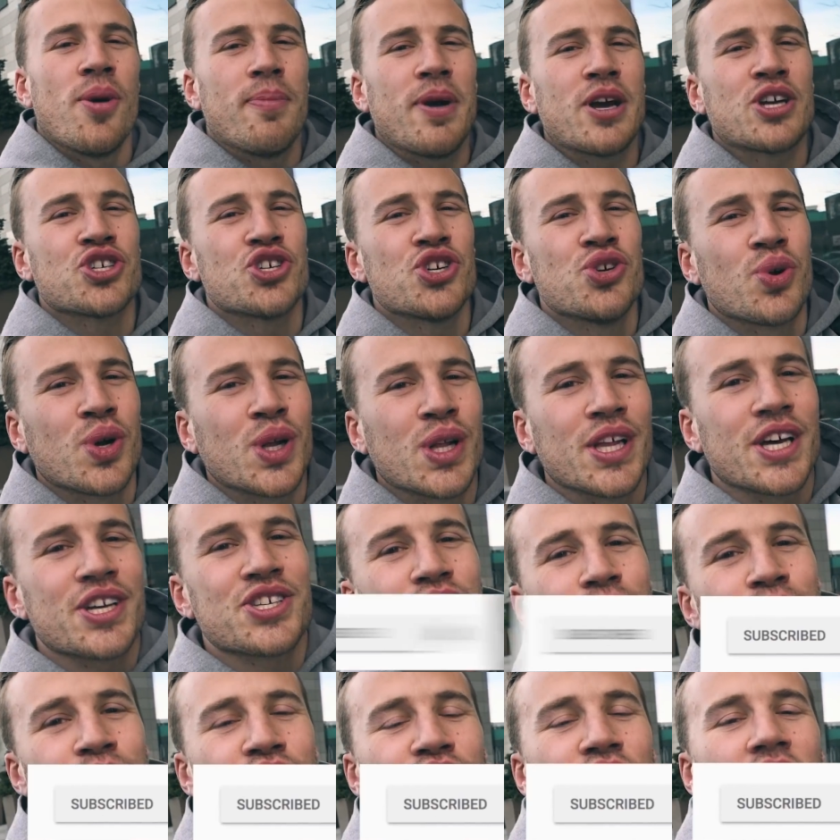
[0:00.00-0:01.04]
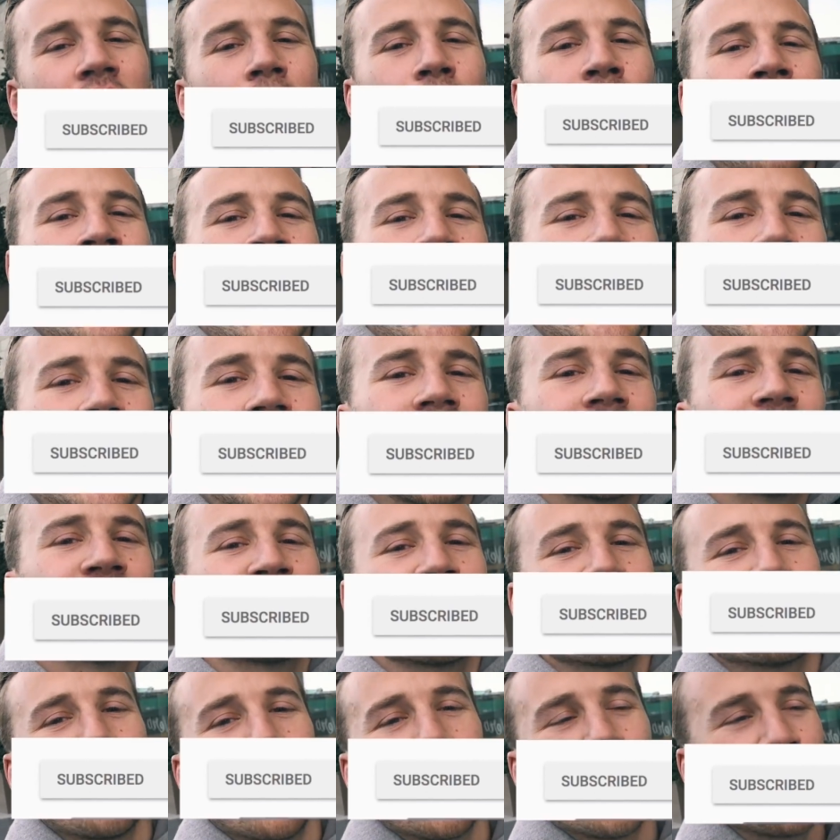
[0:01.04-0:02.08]
make sure you click subscribe and
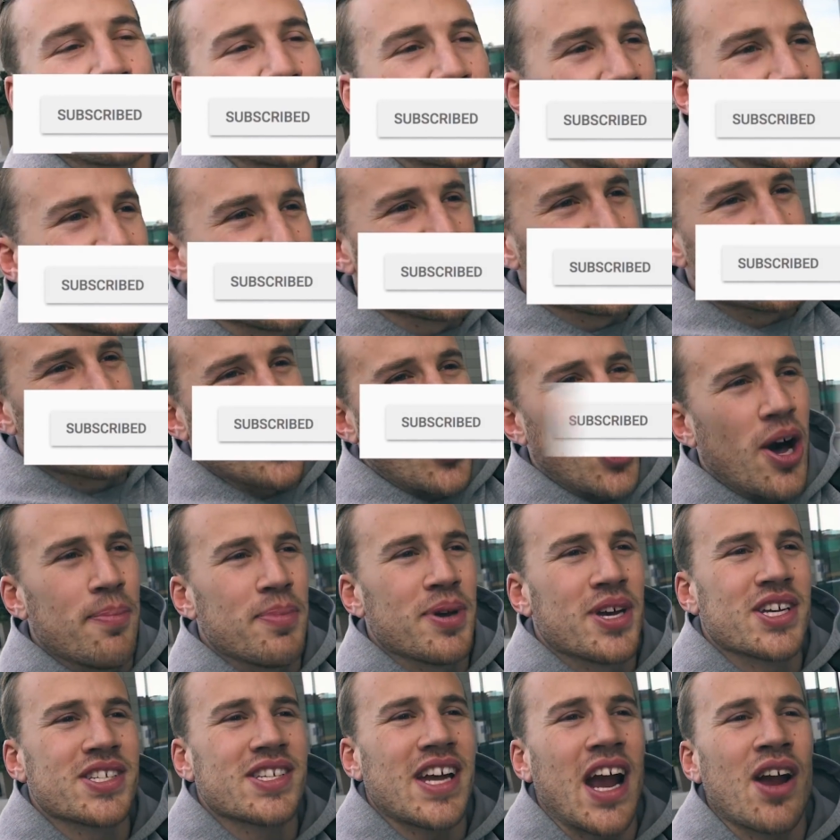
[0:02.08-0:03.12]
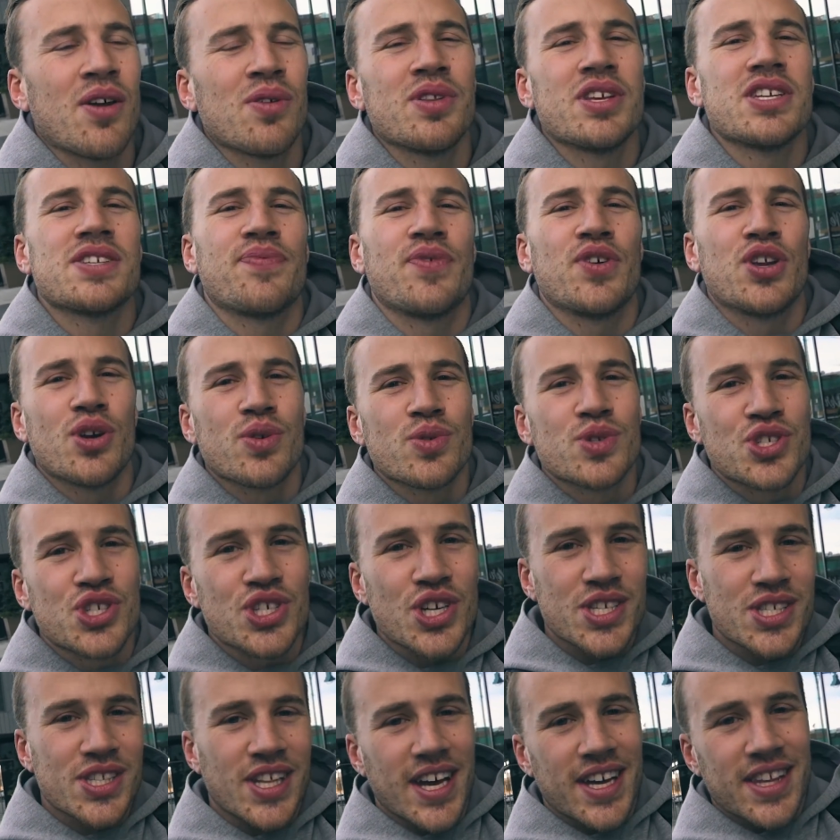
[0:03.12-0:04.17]
turn notifications on, because I release videos
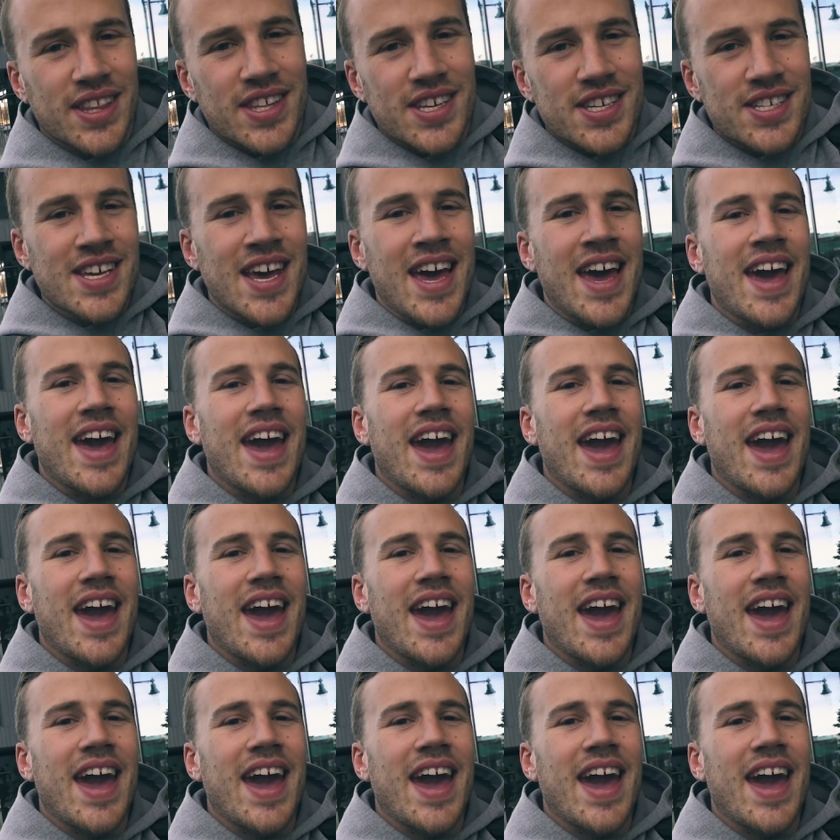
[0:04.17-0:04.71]
just like this